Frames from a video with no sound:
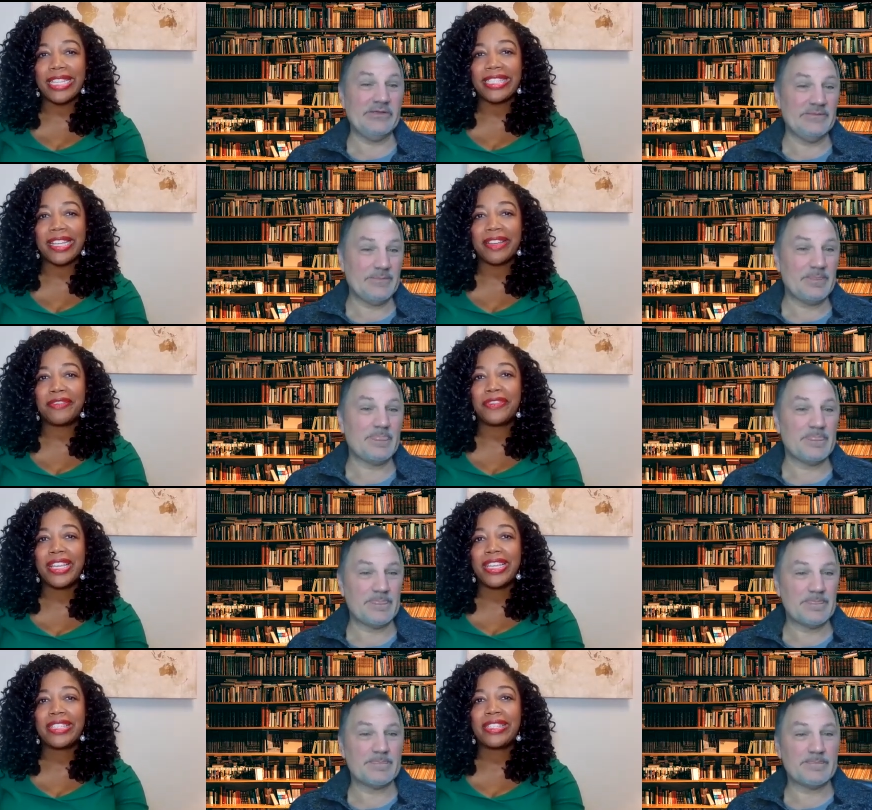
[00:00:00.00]
Speaker 1: that place of
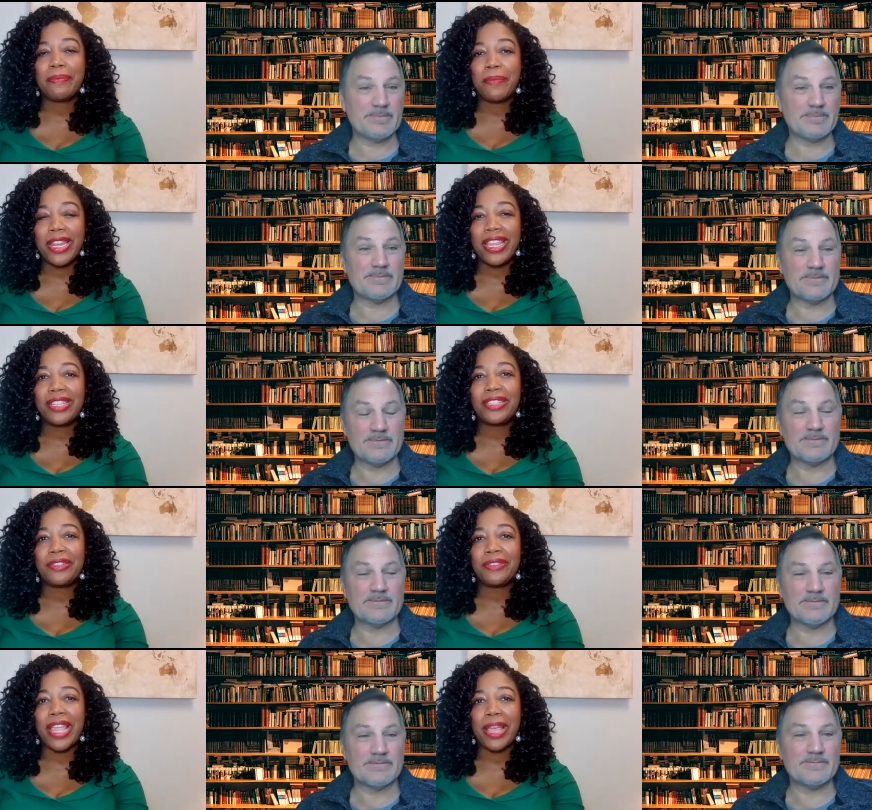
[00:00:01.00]
submitting
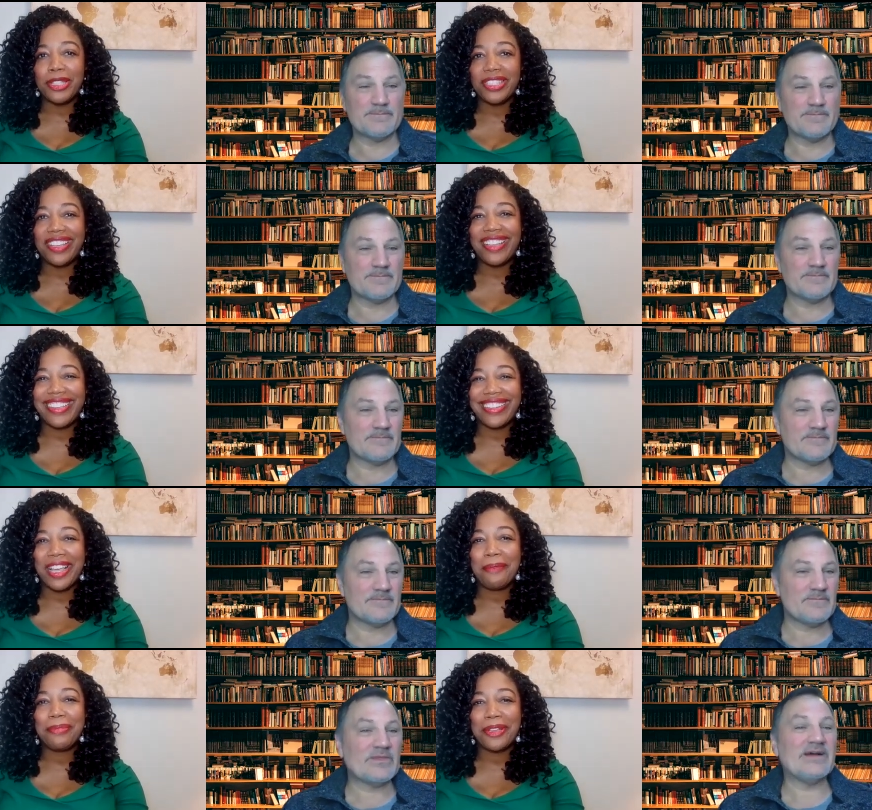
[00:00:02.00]
to Amazon,
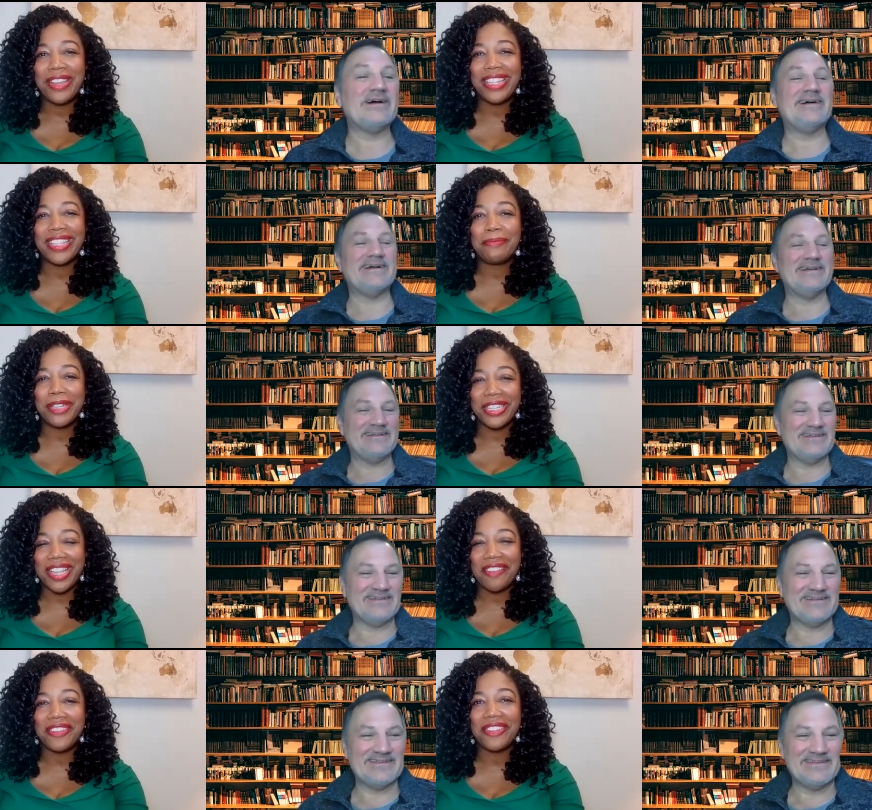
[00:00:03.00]
uploading the book
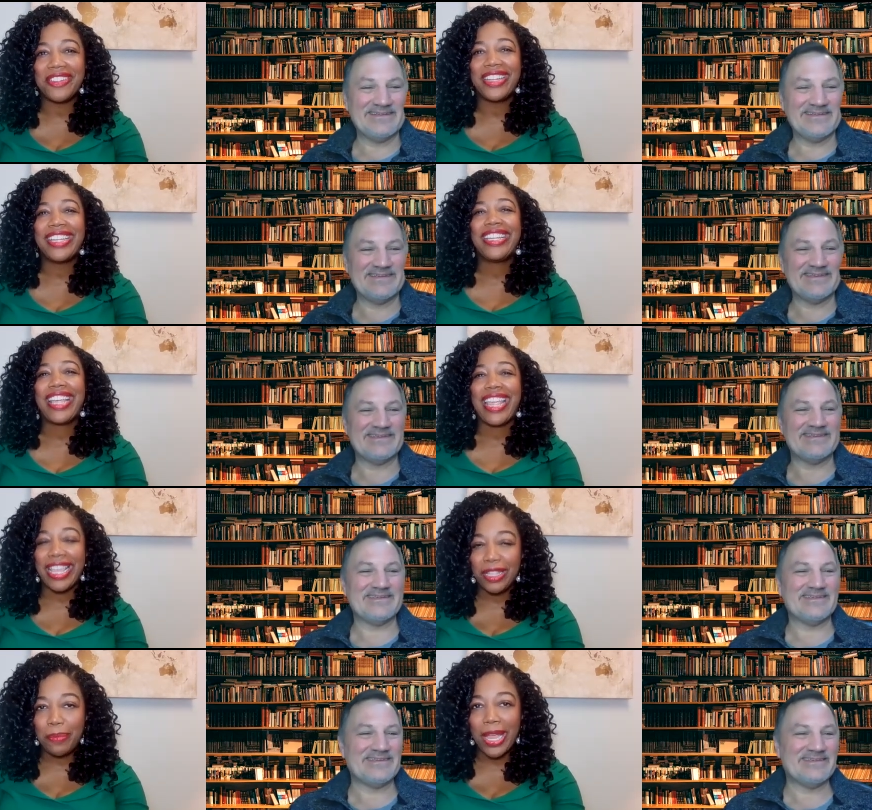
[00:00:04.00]
cover
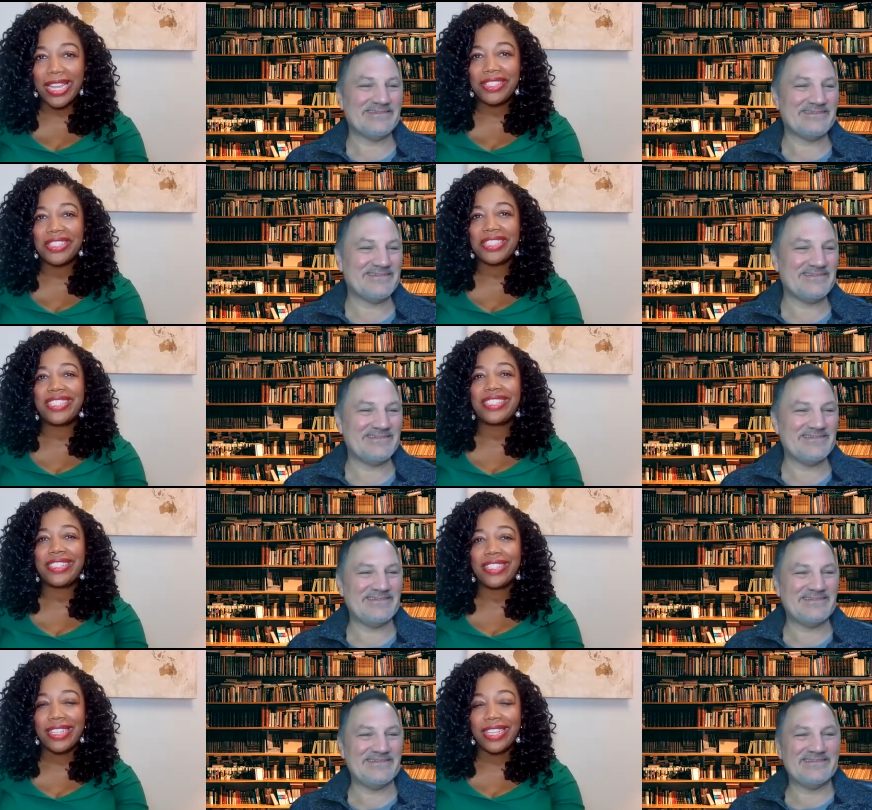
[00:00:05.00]
and the
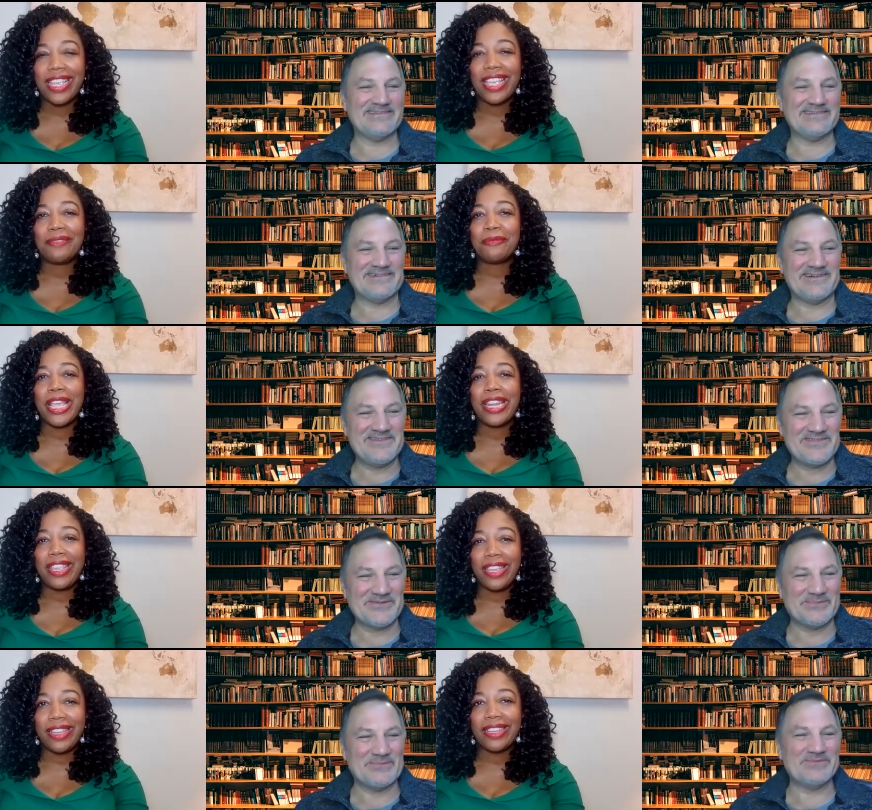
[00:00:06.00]
pages, and awesome.
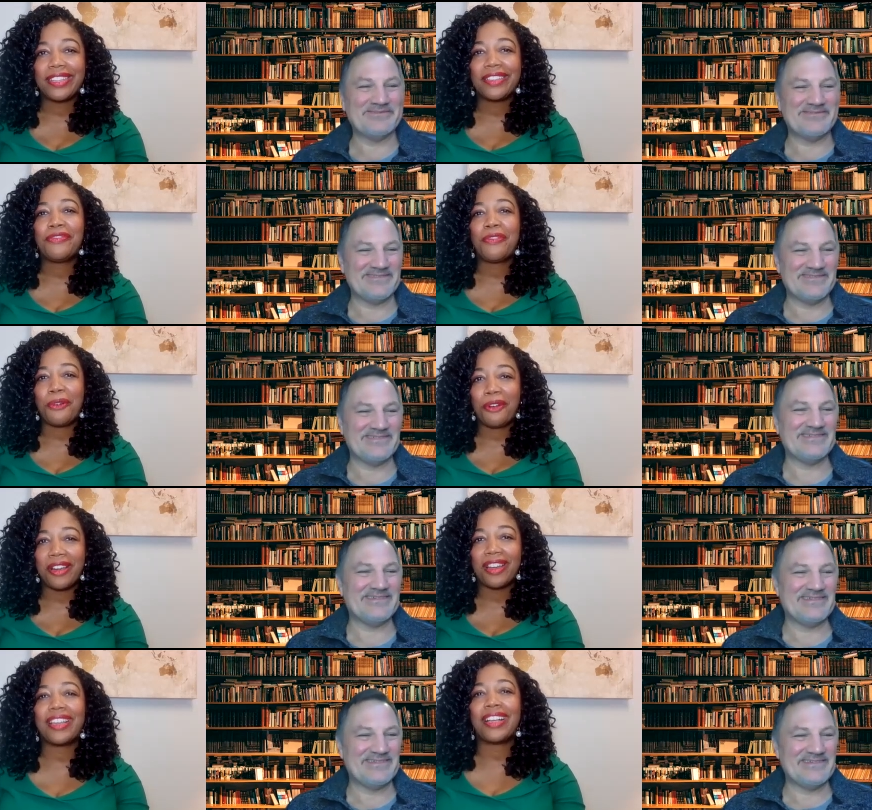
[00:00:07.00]
waiting
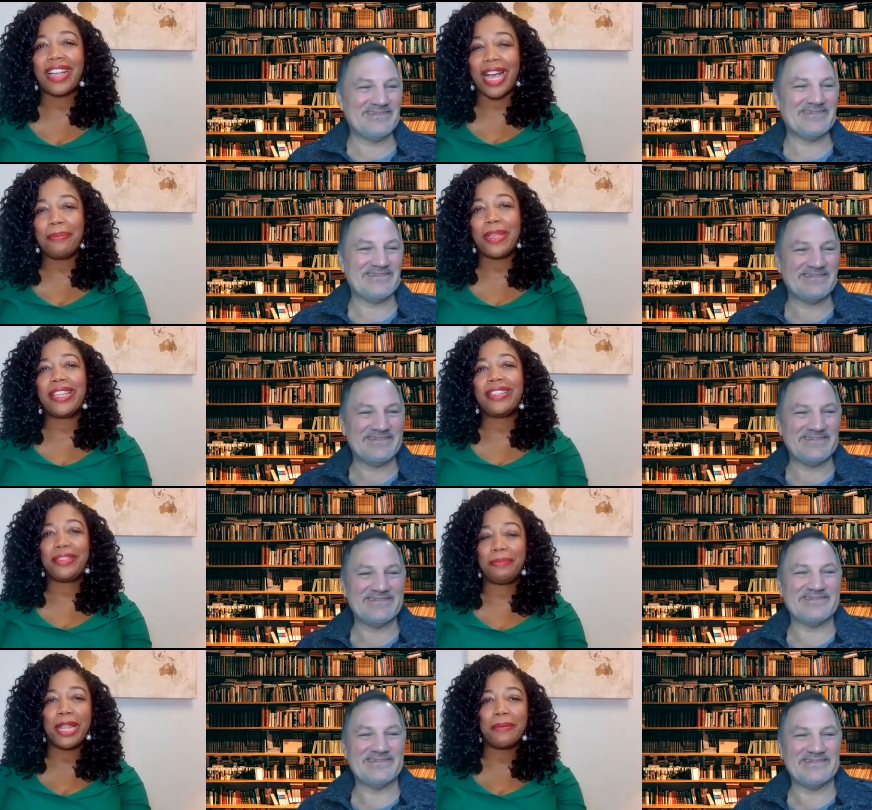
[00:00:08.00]
for a copy
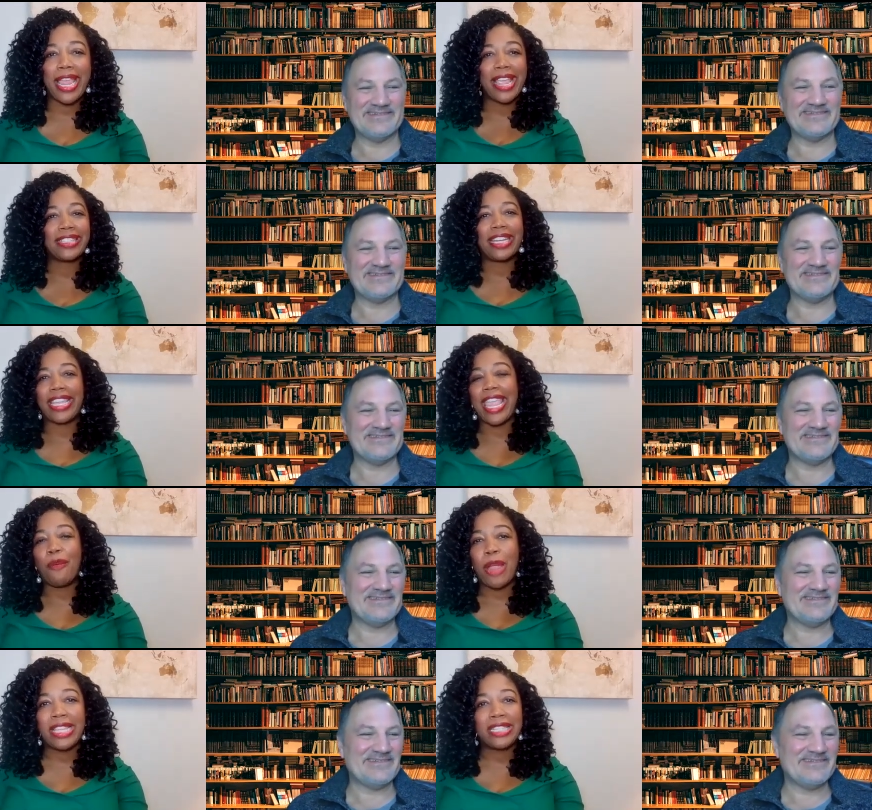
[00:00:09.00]
to be in my hands. And I
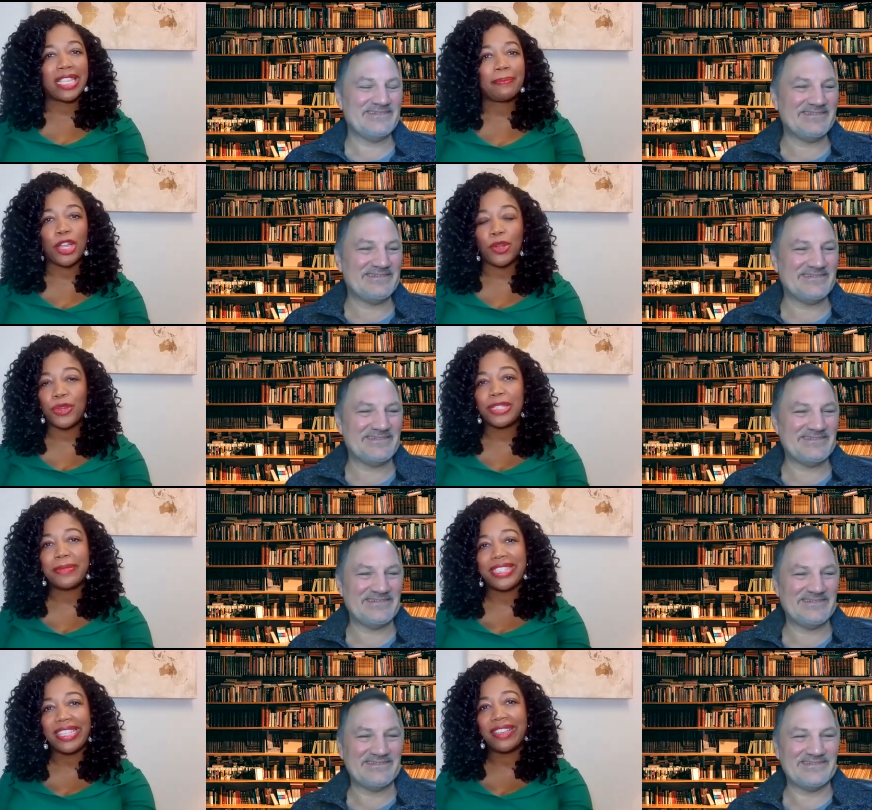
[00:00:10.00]
can't wait. That's like my
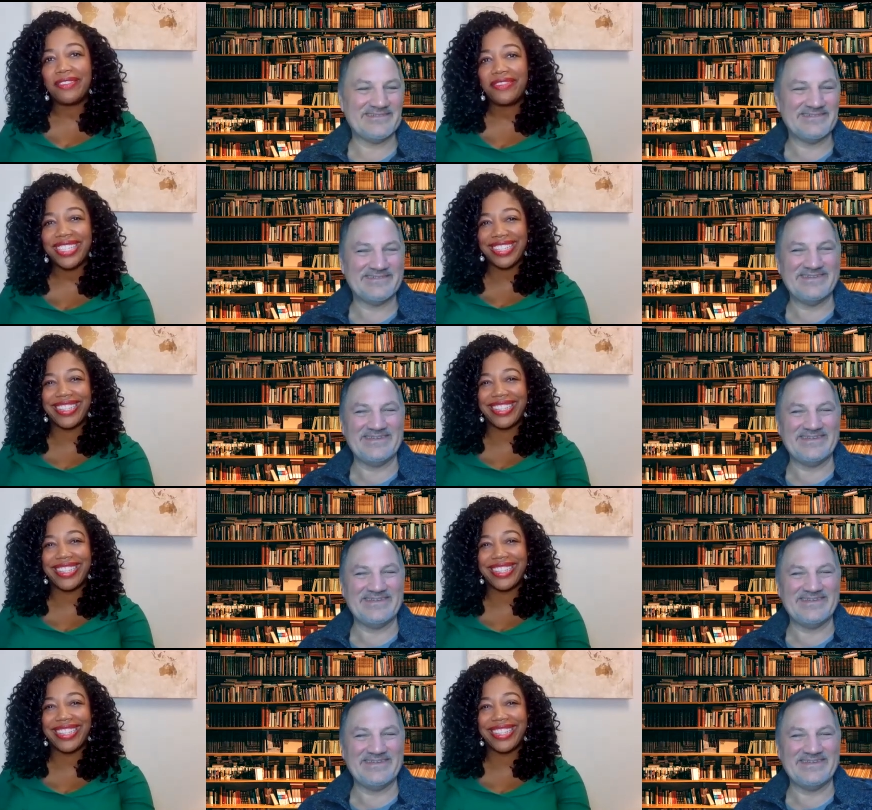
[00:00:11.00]
Christmas gift